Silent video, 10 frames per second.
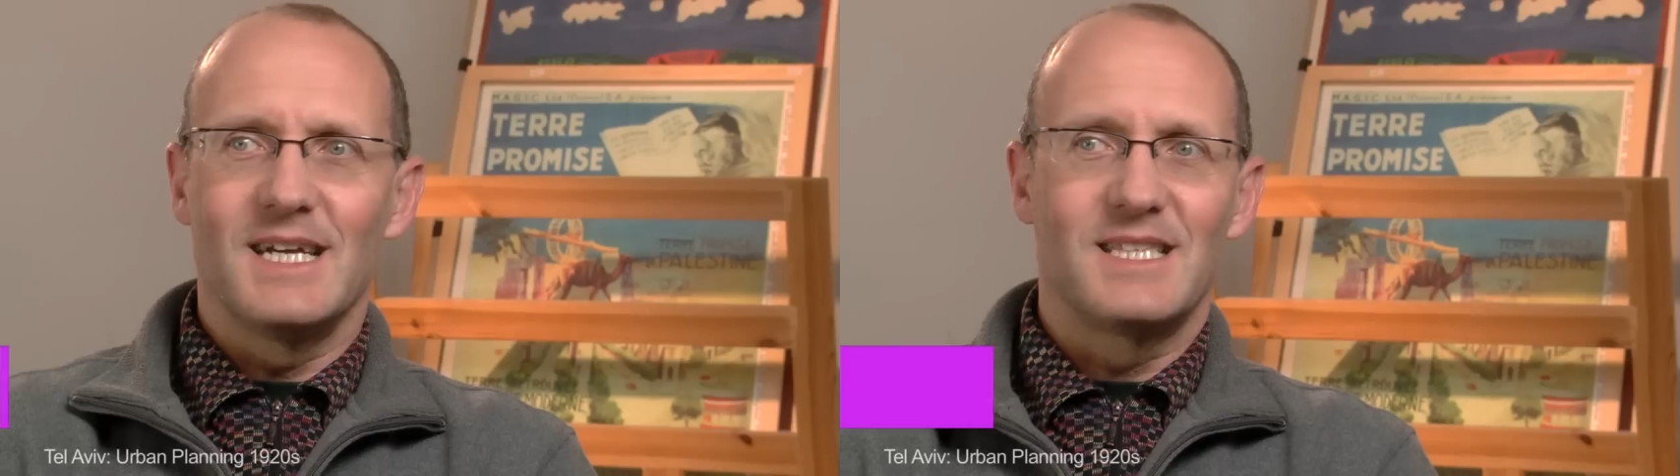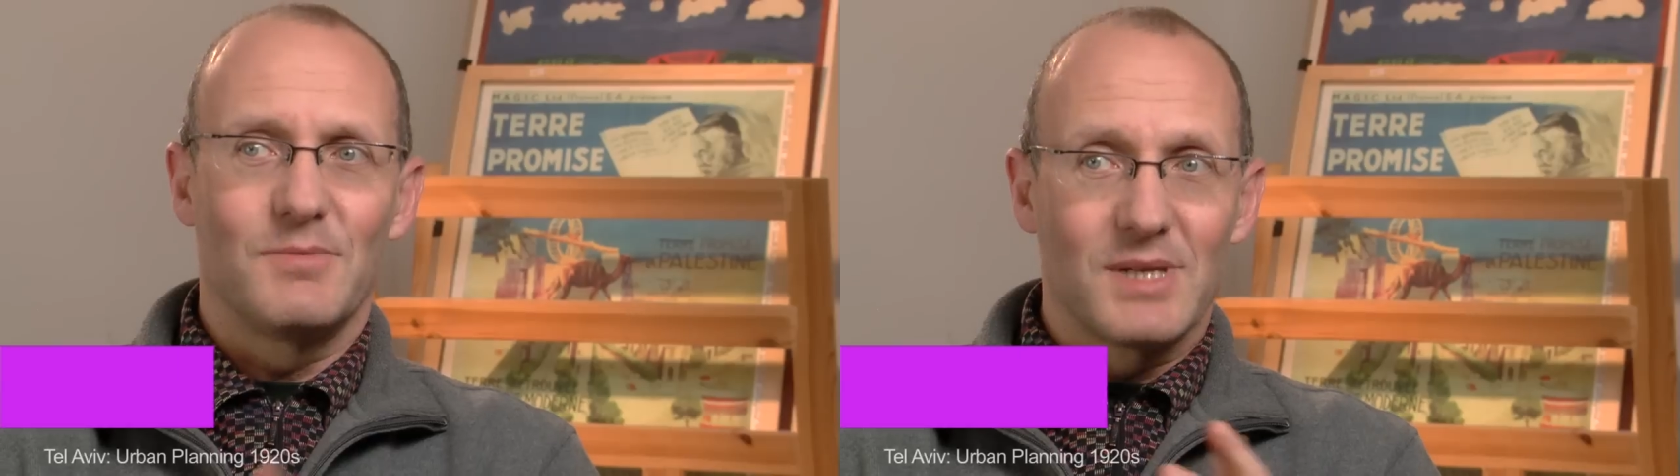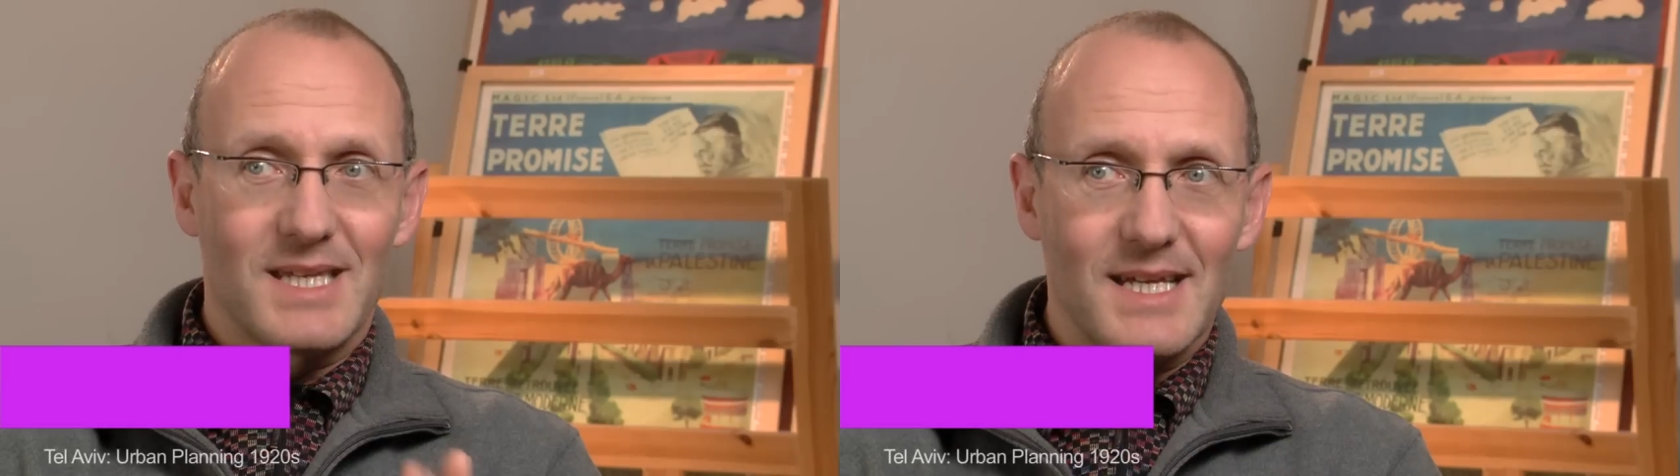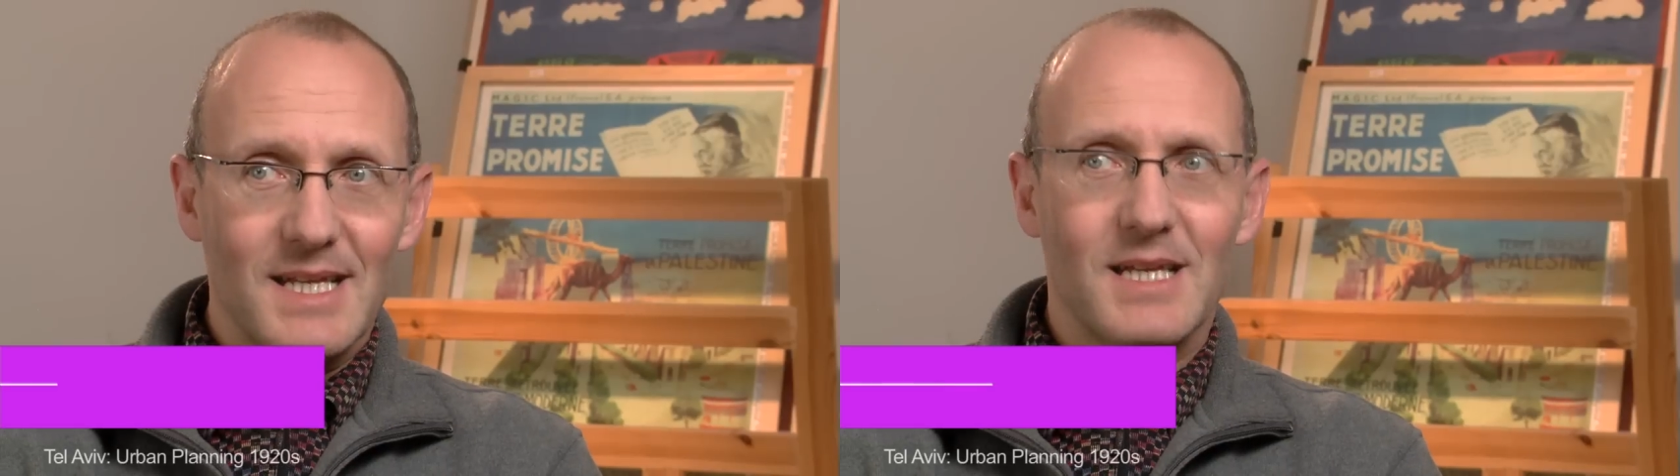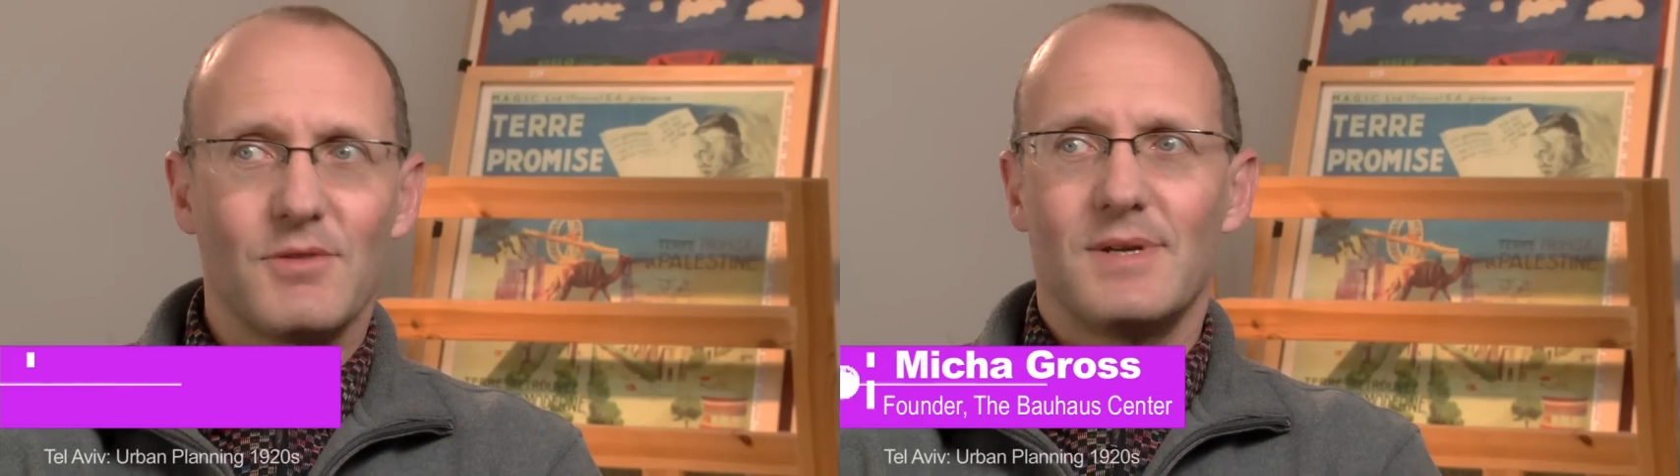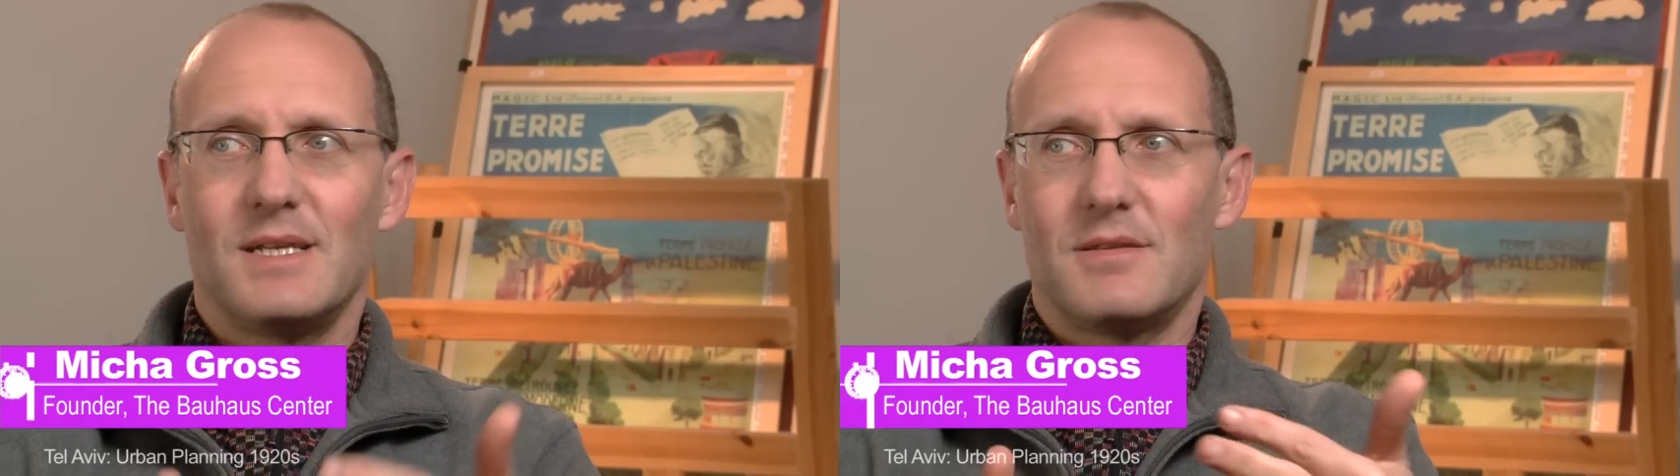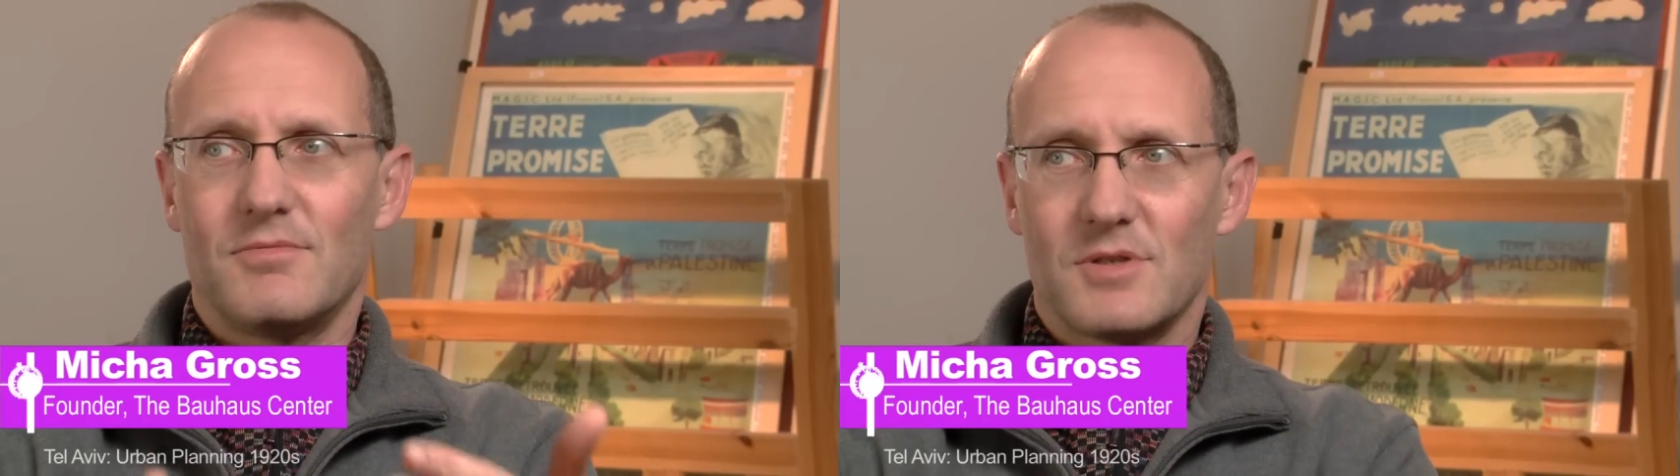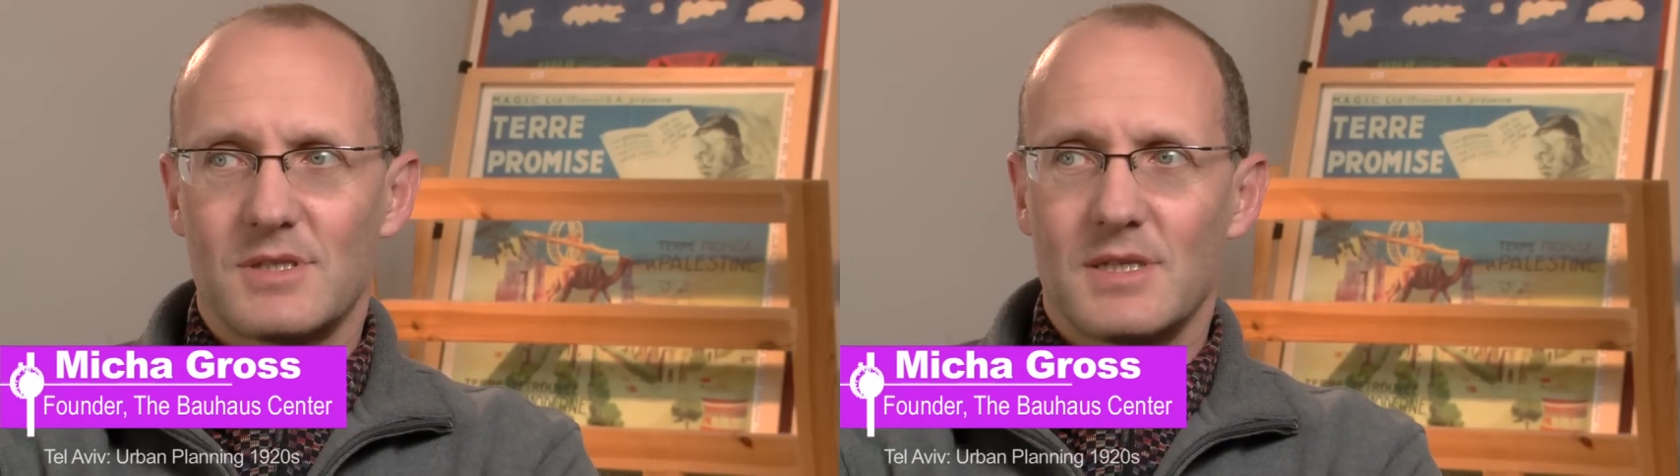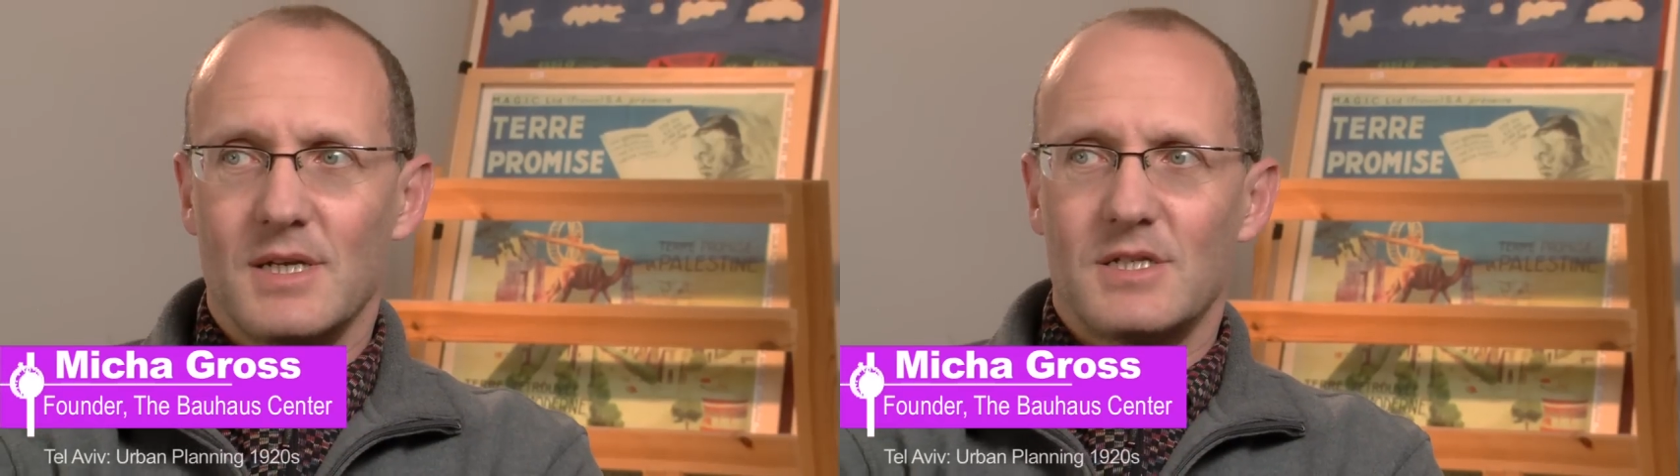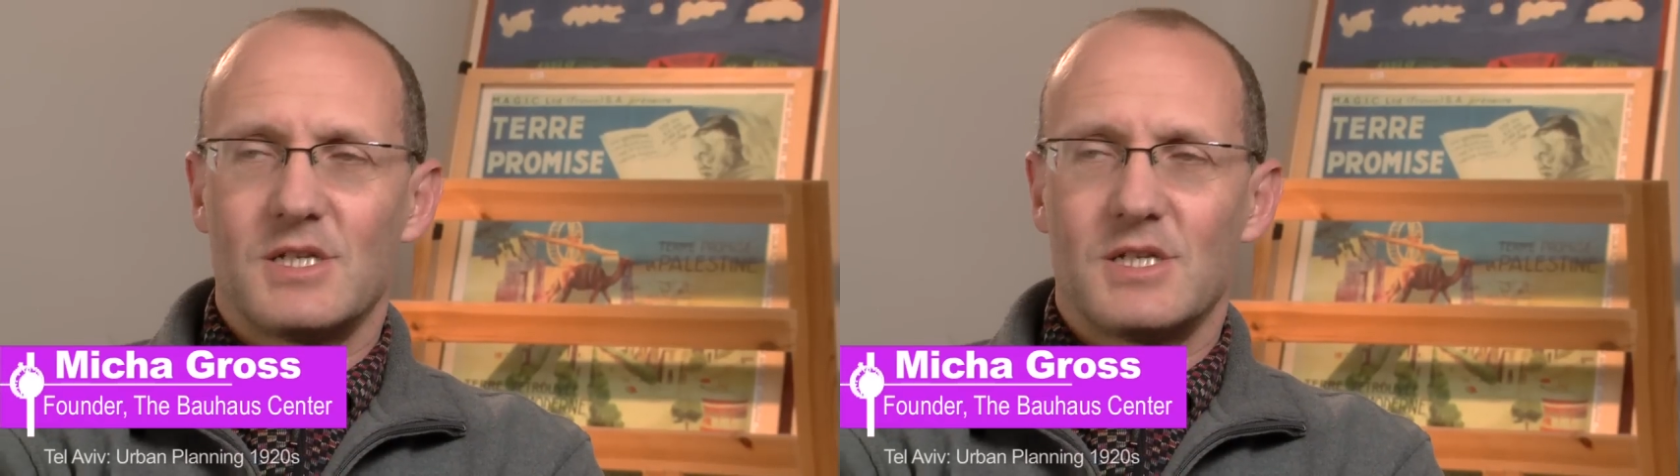At the beginning, when it was